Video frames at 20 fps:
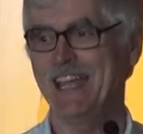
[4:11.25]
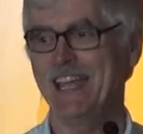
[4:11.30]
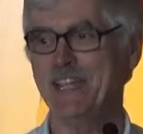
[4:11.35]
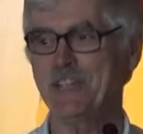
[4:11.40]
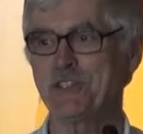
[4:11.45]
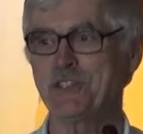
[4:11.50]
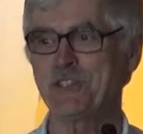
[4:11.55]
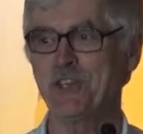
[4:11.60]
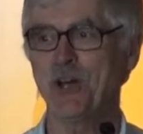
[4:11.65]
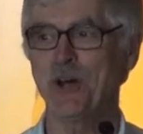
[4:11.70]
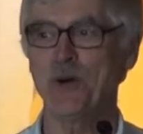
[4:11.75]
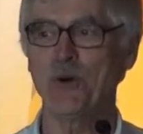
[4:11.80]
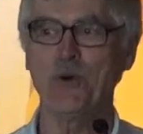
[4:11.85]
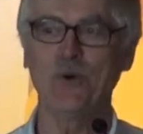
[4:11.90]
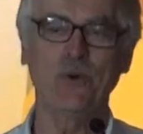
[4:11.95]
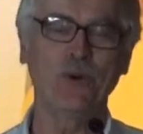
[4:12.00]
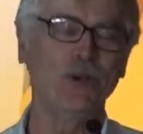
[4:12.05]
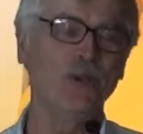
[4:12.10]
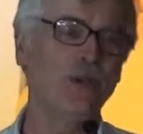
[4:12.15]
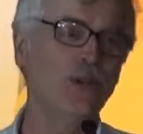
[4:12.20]
And
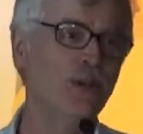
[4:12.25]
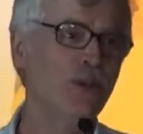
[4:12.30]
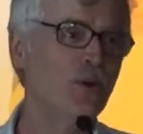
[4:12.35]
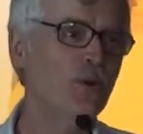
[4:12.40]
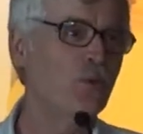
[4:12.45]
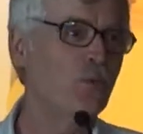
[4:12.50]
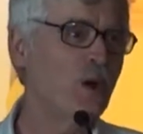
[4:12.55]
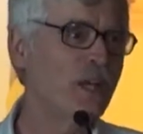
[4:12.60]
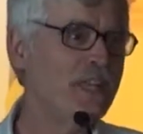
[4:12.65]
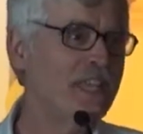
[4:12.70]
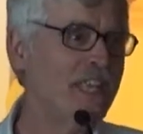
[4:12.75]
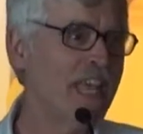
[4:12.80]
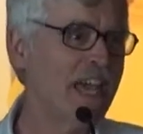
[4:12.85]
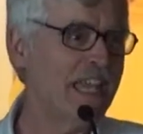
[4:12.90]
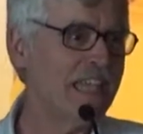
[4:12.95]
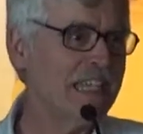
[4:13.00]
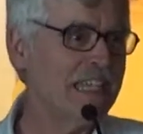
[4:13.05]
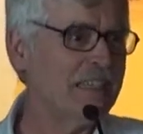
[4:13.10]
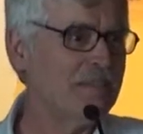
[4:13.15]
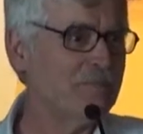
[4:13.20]
so one
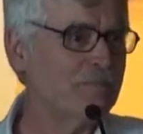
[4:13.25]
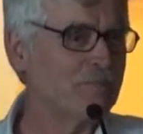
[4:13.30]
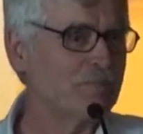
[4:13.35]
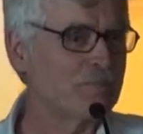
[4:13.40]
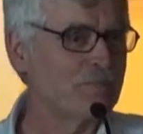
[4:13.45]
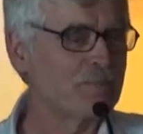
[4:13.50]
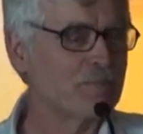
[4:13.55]
night,